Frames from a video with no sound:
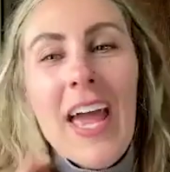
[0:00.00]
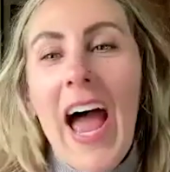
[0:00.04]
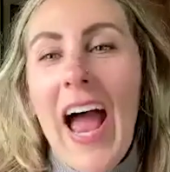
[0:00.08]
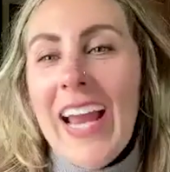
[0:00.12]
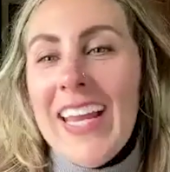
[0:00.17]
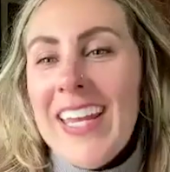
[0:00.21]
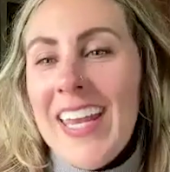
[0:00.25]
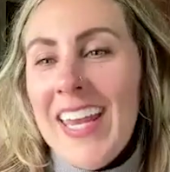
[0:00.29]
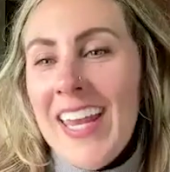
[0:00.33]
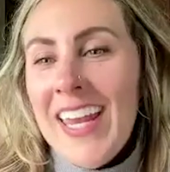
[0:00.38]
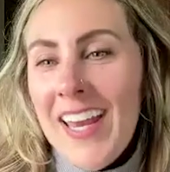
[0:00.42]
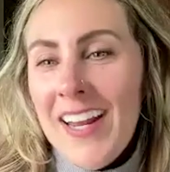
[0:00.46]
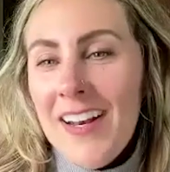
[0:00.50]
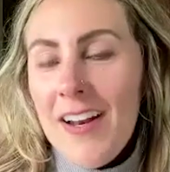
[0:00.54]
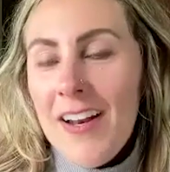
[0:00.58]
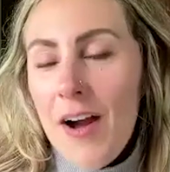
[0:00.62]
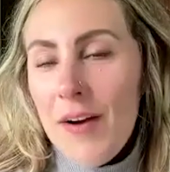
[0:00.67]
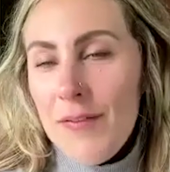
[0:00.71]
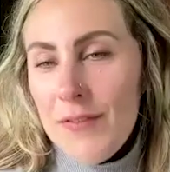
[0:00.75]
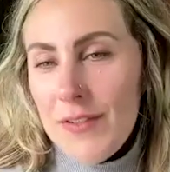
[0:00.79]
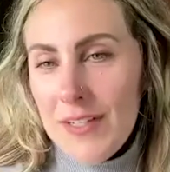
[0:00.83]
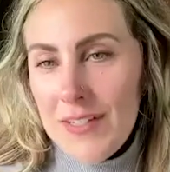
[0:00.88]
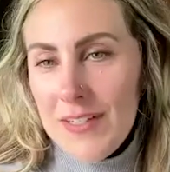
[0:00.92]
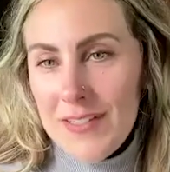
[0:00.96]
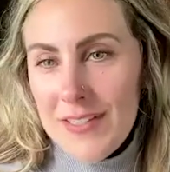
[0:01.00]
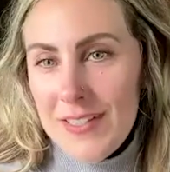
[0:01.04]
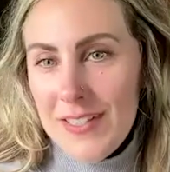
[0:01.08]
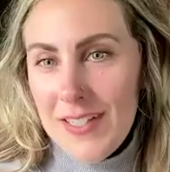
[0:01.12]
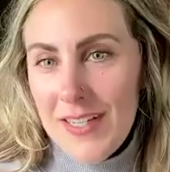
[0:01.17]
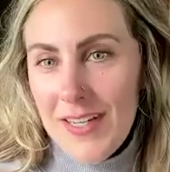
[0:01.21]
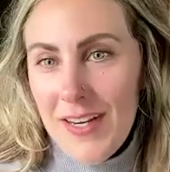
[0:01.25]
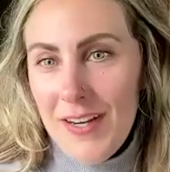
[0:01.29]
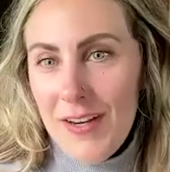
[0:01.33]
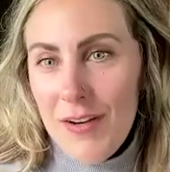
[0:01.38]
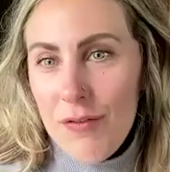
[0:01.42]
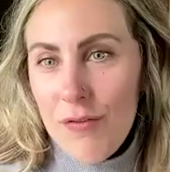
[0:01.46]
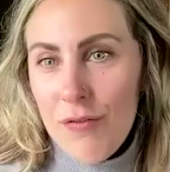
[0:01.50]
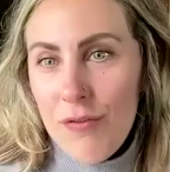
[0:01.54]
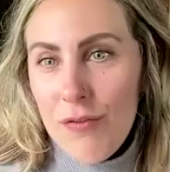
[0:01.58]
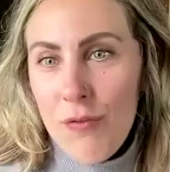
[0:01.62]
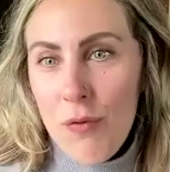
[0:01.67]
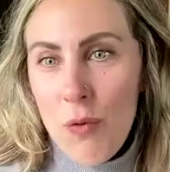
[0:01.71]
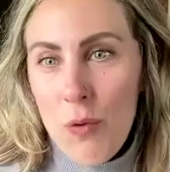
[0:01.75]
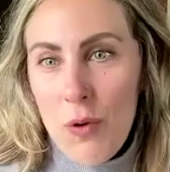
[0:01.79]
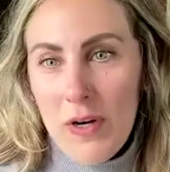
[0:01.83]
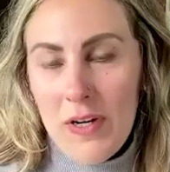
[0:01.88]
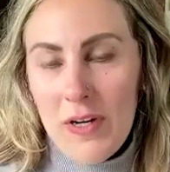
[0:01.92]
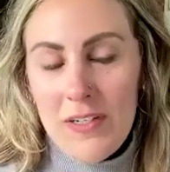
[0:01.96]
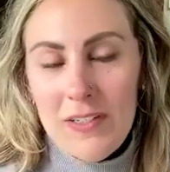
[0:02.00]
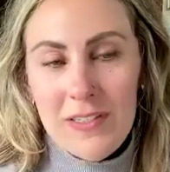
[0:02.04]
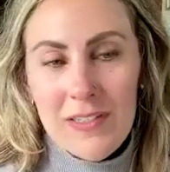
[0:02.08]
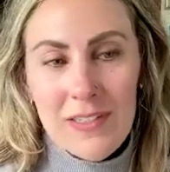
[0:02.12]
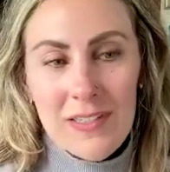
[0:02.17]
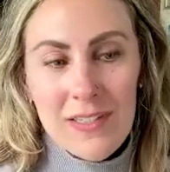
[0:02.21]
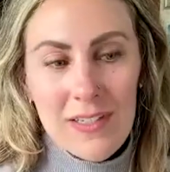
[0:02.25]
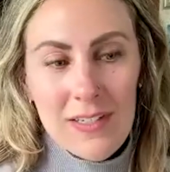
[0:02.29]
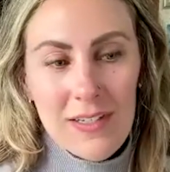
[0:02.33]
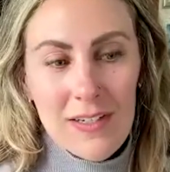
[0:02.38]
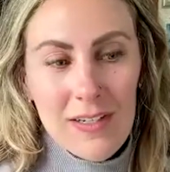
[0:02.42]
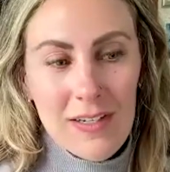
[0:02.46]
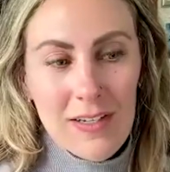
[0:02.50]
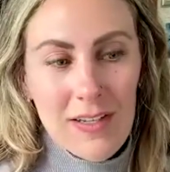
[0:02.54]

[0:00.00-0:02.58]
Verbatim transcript: I can't obviously force